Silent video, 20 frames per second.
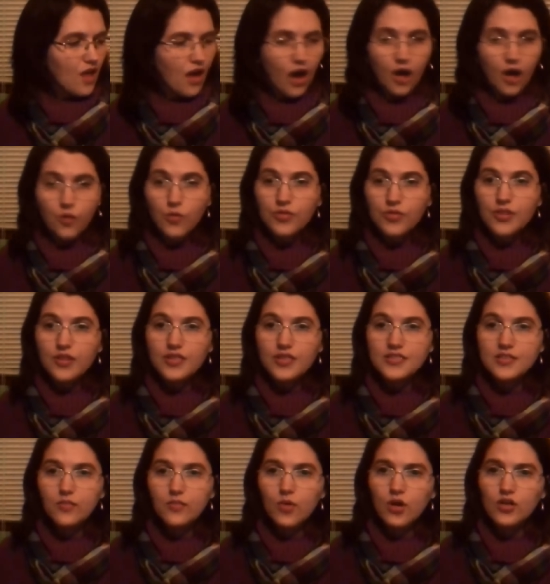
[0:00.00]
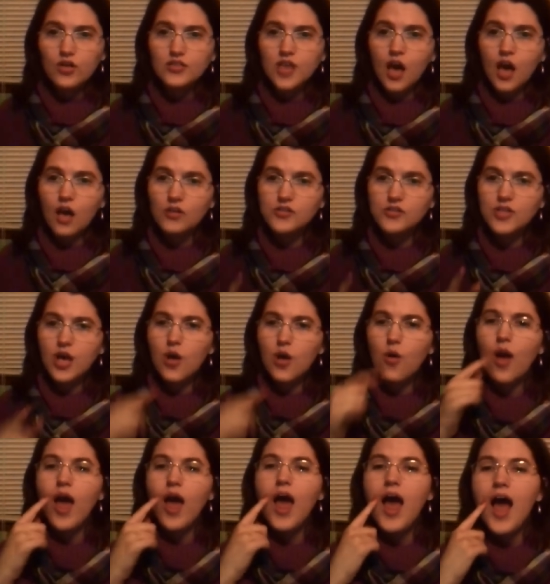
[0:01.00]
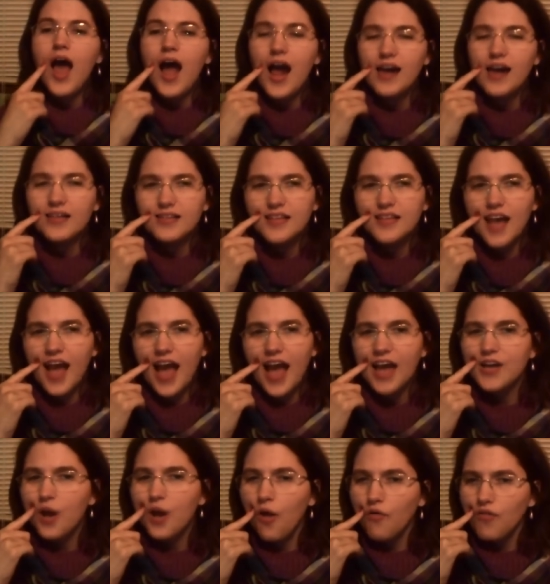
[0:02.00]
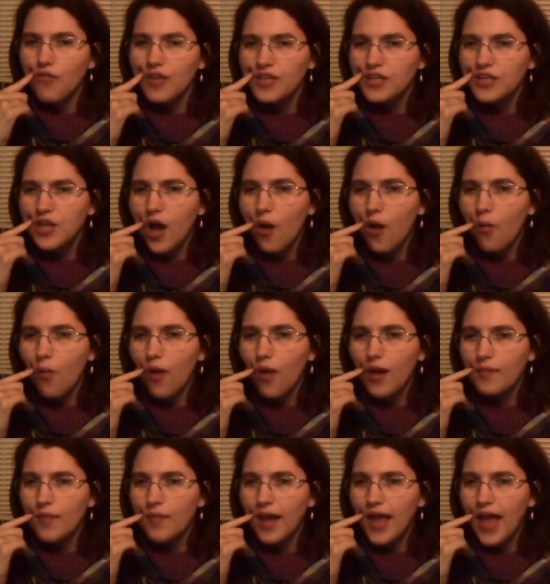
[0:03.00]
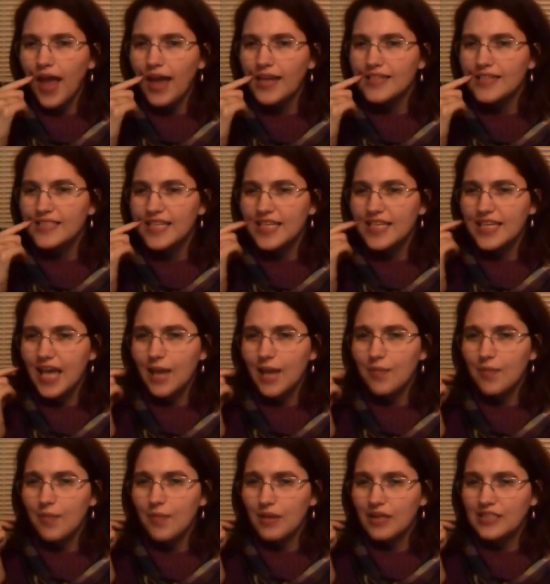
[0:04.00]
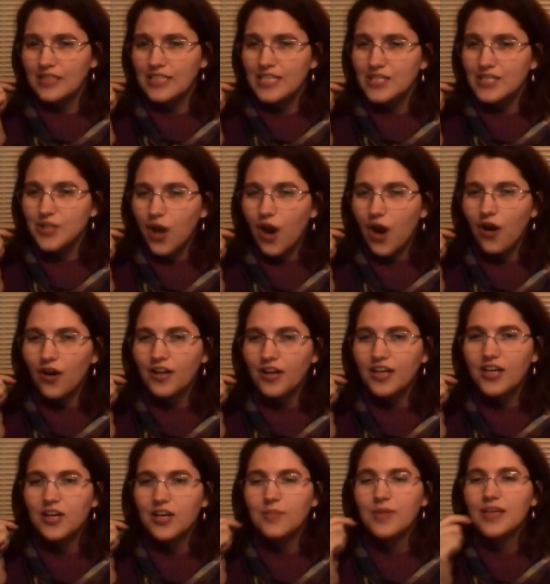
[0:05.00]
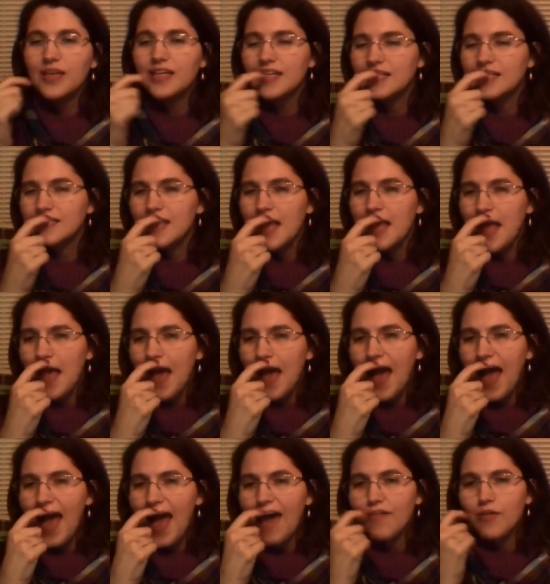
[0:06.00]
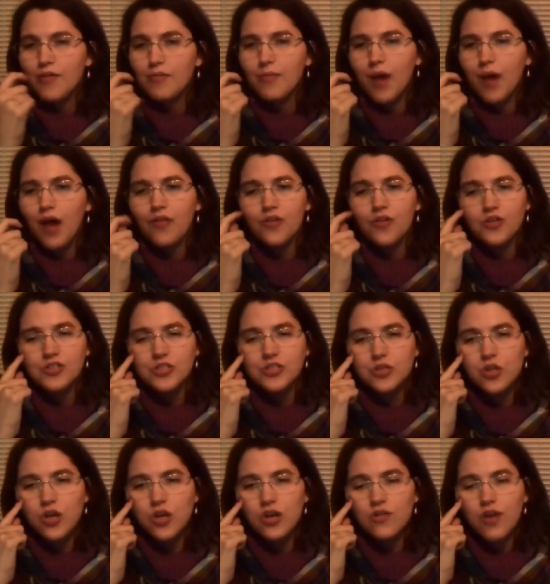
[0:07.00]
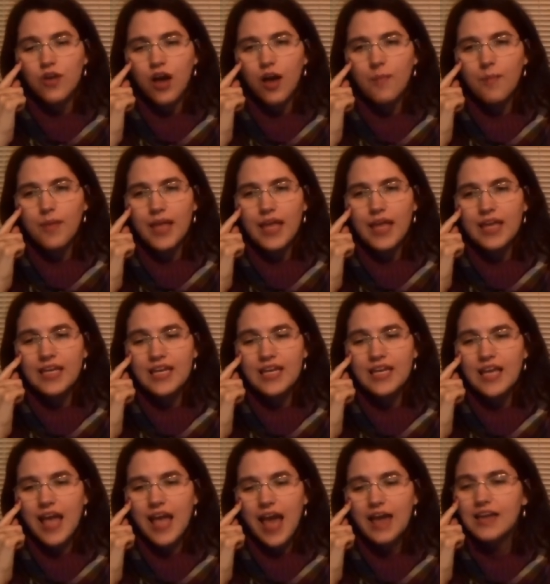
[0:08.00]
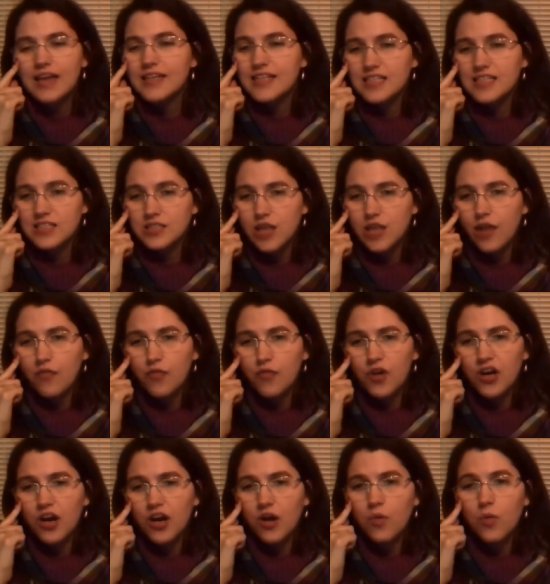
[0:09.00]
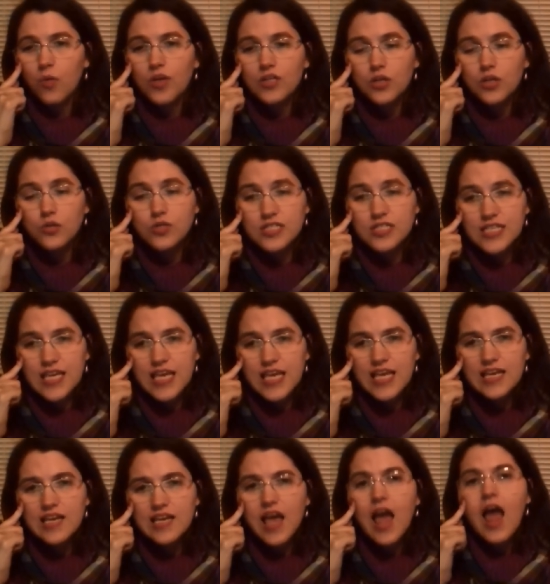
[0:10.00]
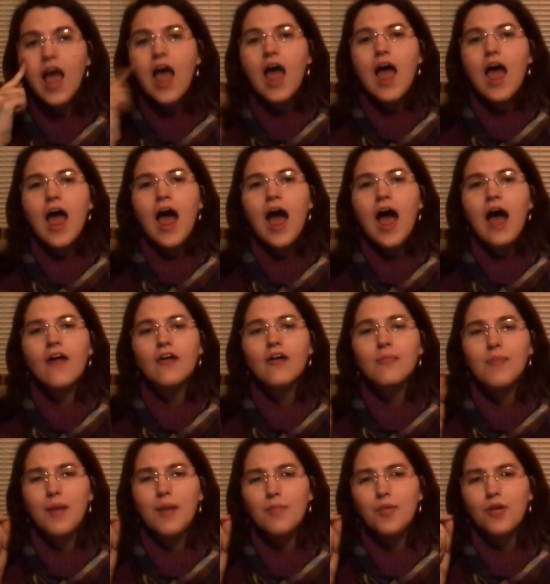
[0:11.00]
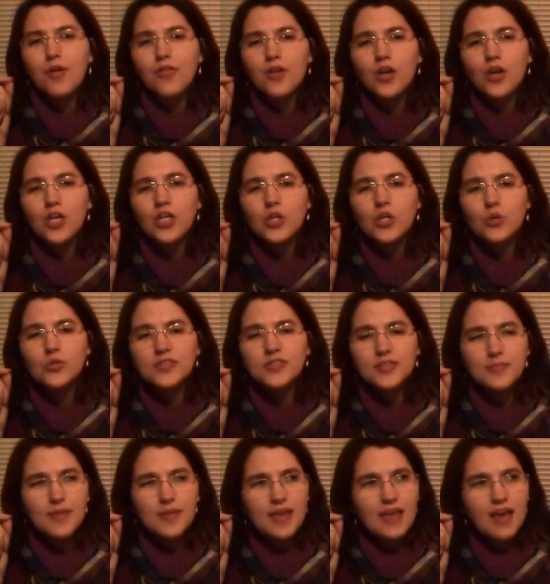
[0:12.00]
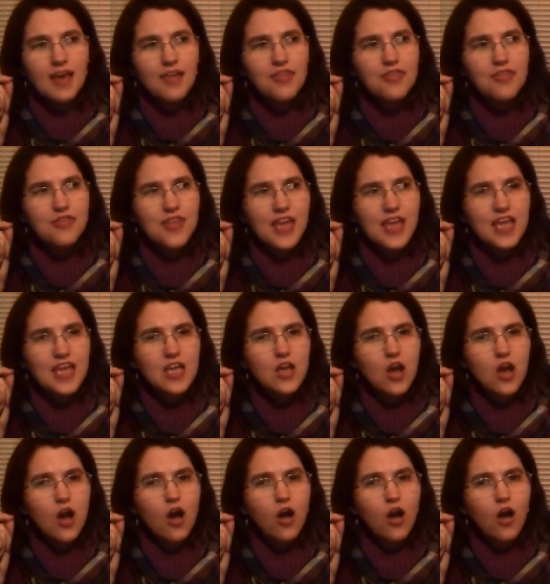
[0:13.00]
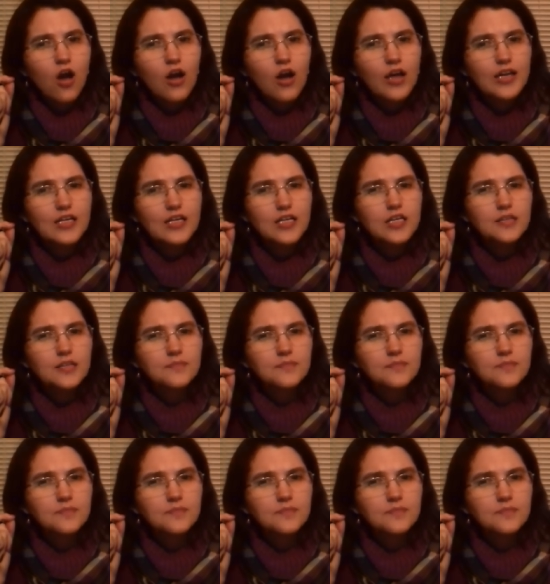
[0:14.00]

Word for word: on with the list of words. Also, I don't really know what my editing capabilities are on here because I haven't bothered to look up any editing software on Windows ten. I remember there used to be a thing on